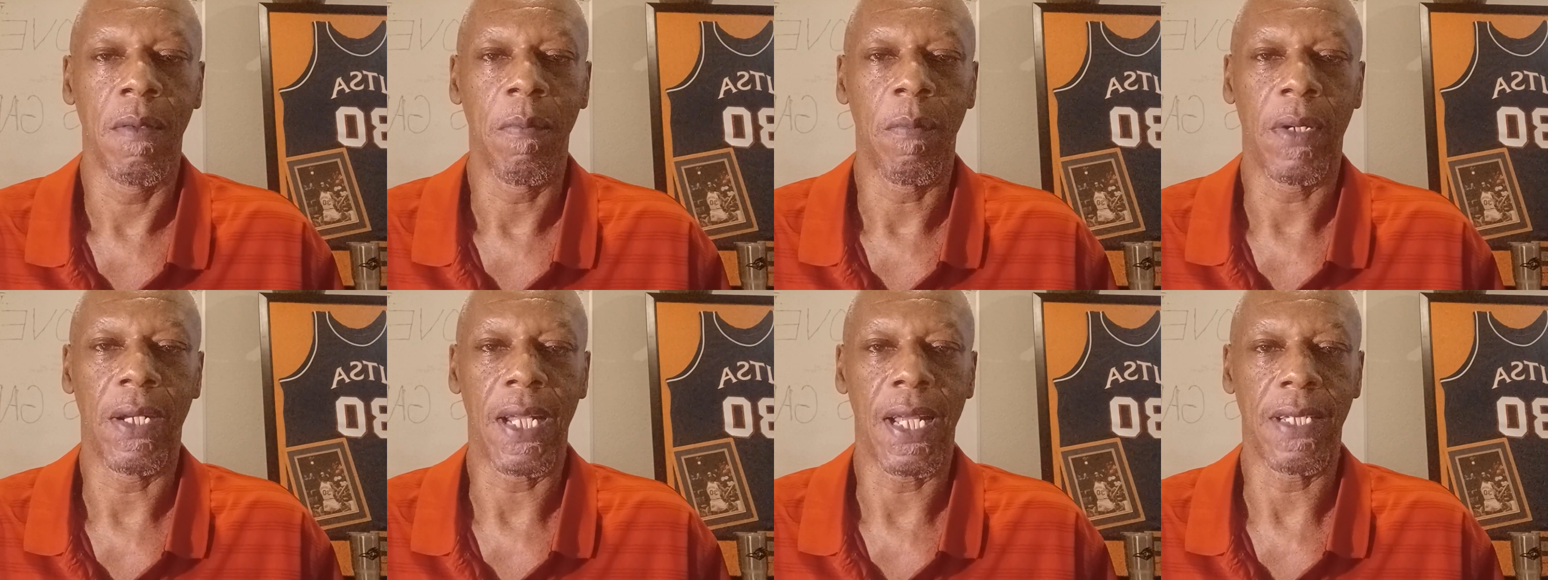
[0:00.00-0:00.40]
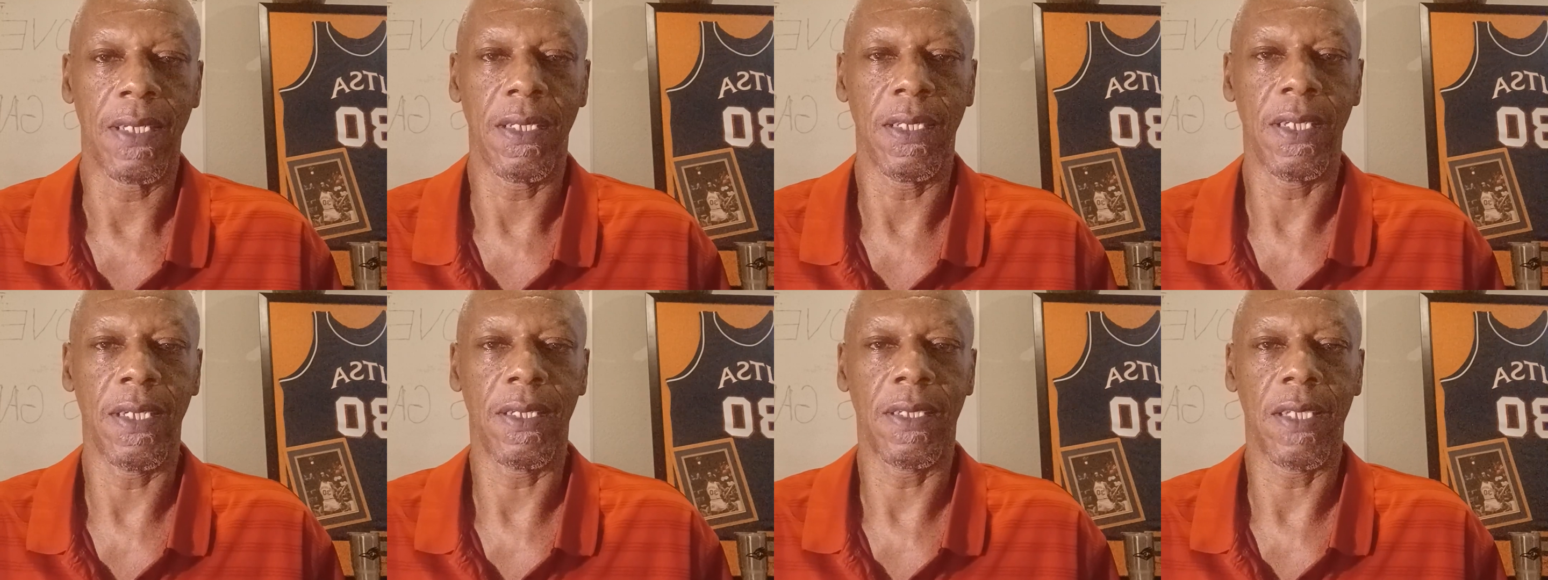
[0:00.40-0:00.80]
But I
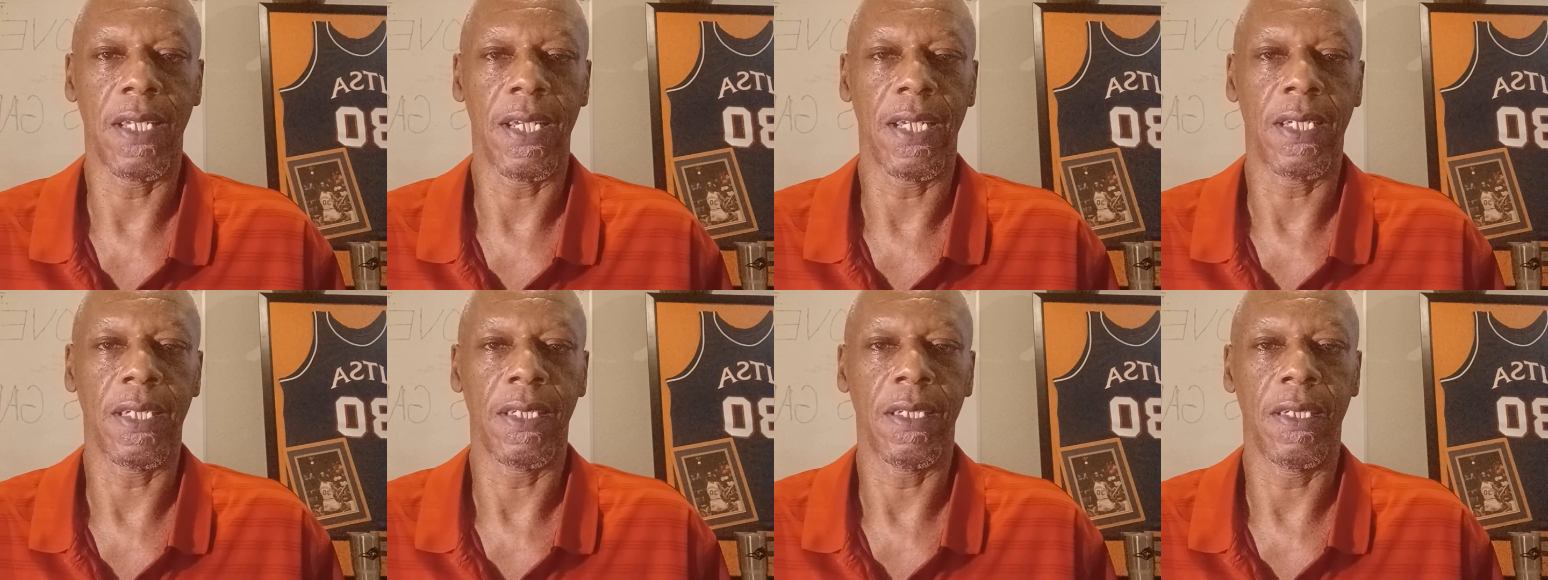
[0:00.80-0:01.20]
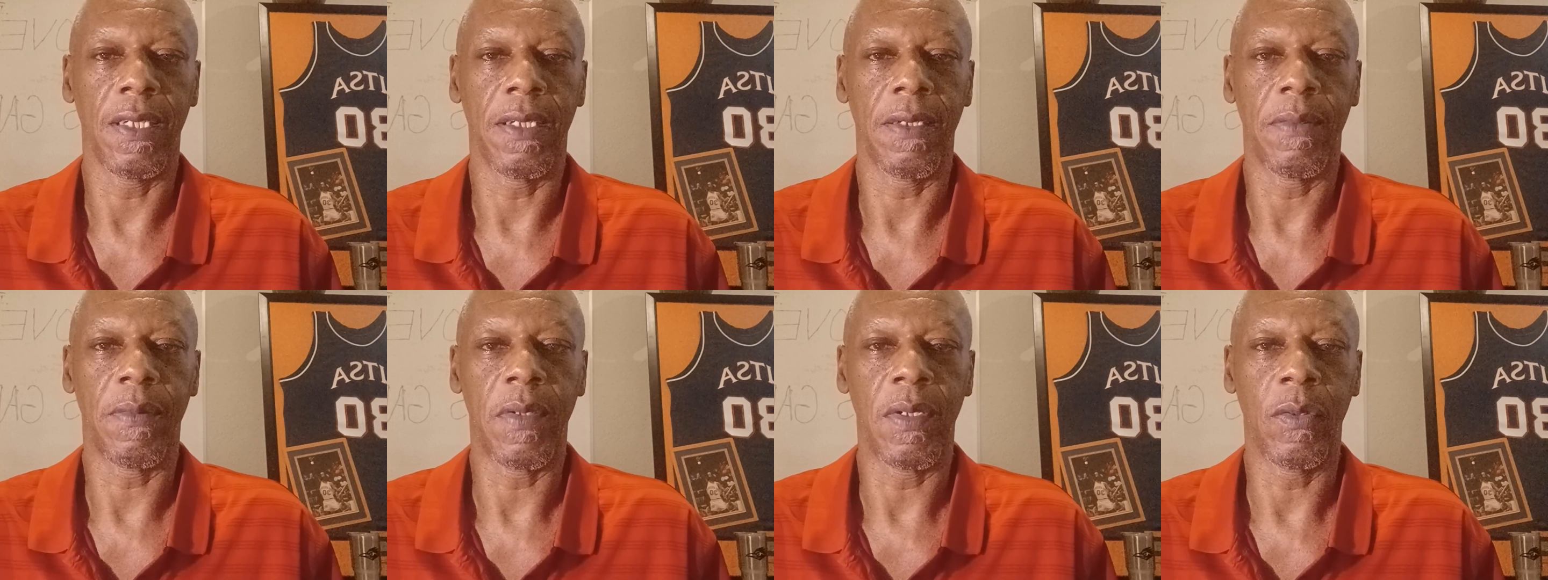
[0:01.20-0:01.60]
did think it
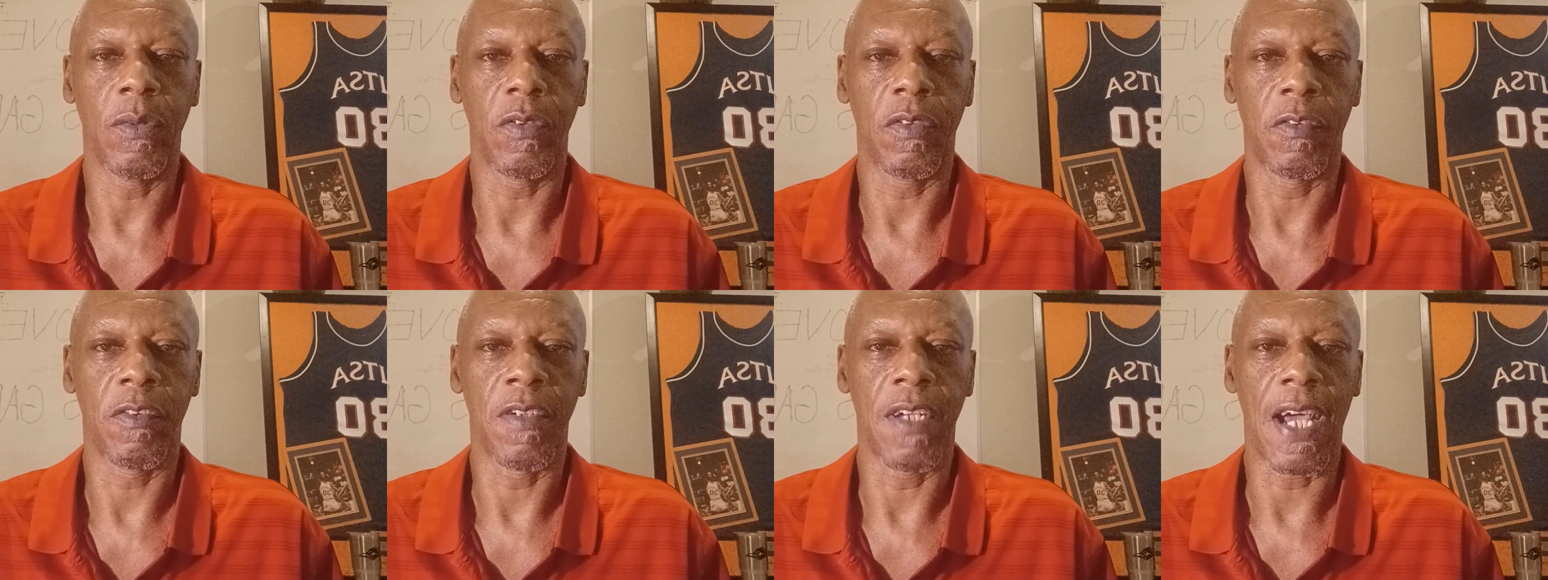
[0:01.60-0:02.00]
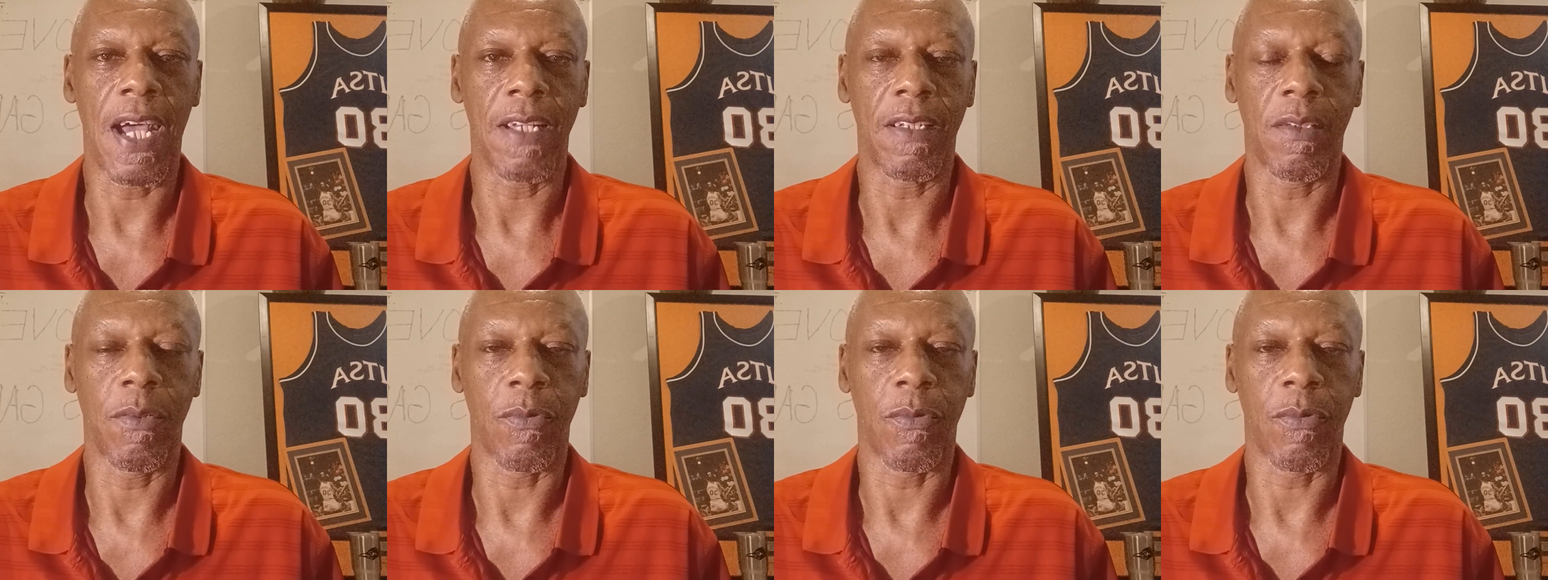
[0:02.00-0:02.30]
was not